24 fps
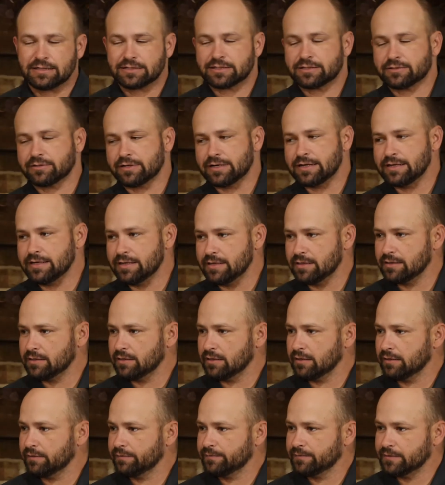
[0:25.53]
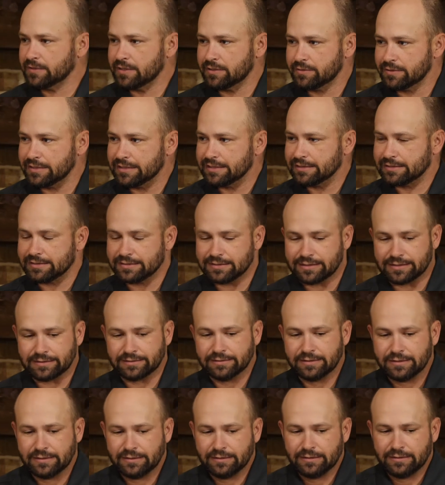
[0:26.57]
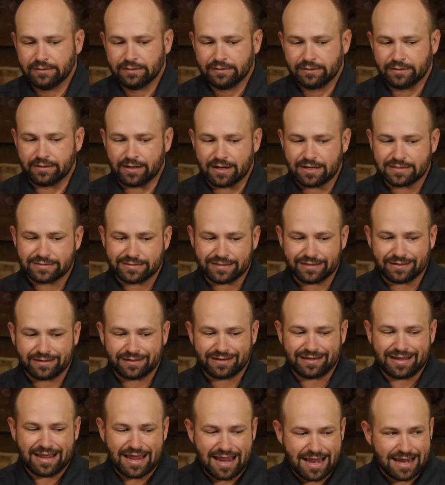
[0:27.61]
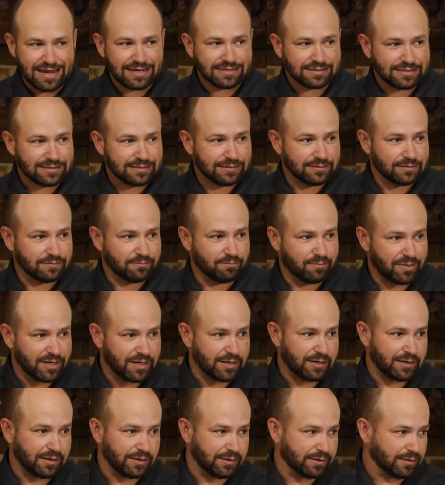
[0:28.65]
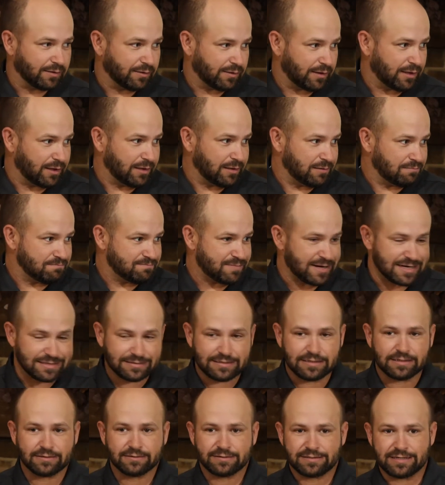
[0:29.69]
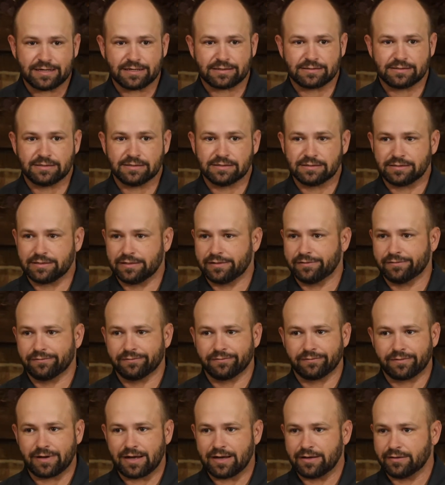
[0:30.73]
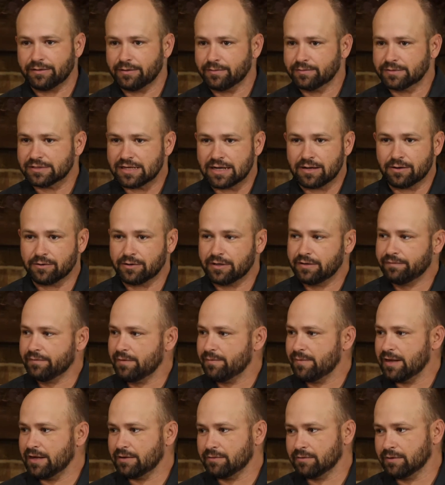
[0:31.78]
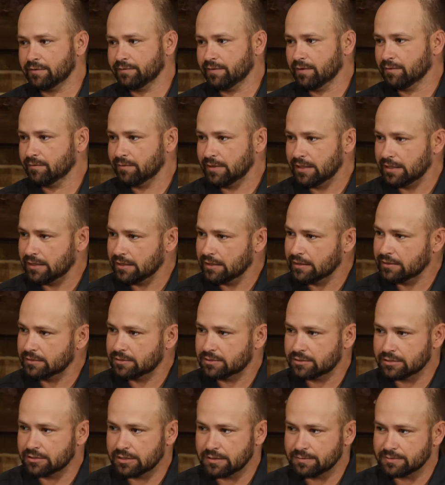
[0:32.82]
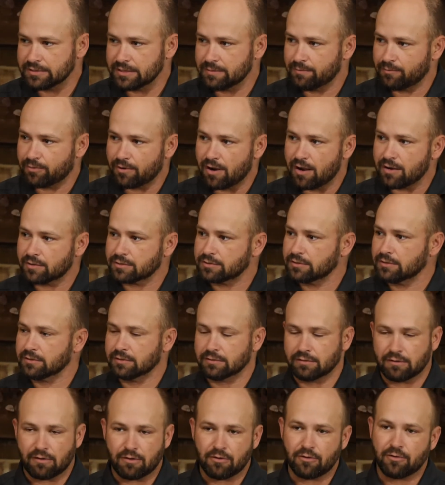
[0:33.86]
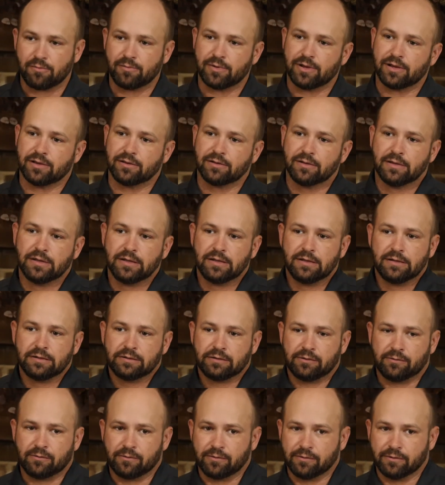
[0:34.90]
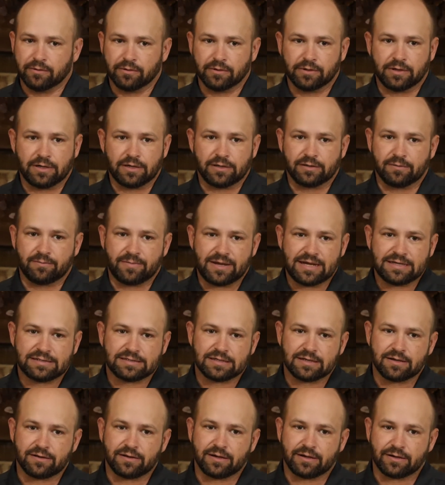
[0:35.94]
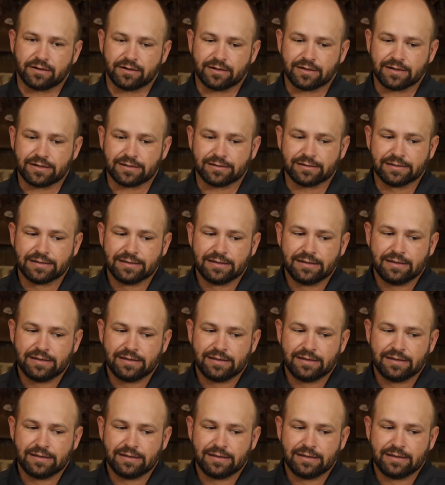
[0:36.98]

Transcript: this training so that guys that can't be here in Baytown, Texas at a random time, or even make one of our weekend trips at Proctor or Houma or the Baytown area,